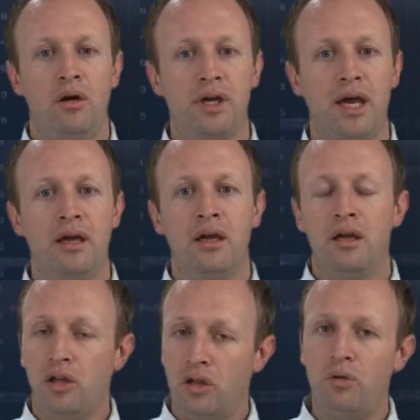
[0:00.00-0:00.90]
Okay?
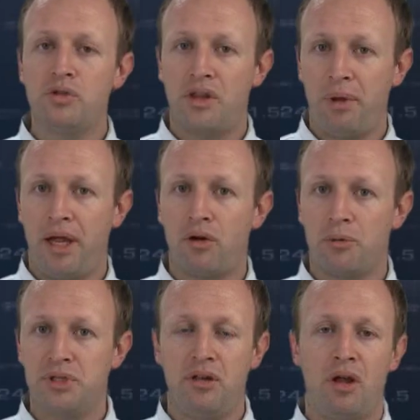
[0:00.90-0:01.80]
Use the
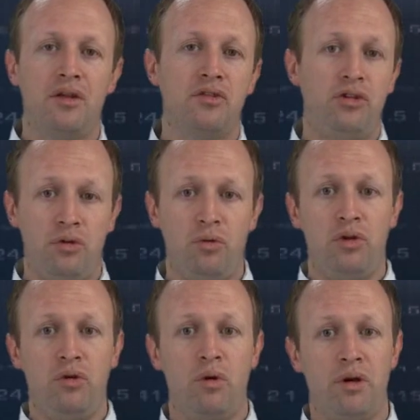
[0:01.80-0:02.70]
bankruptcy laws to
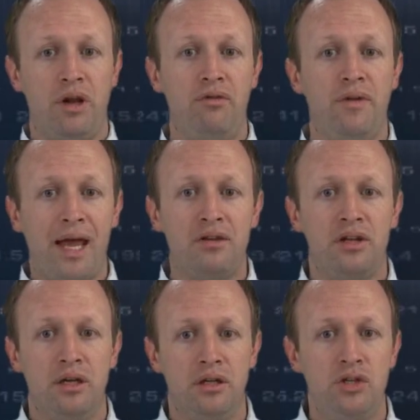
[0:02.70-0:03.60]
your
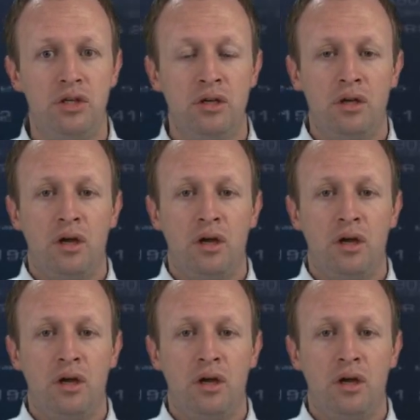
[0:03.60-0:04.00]
advantage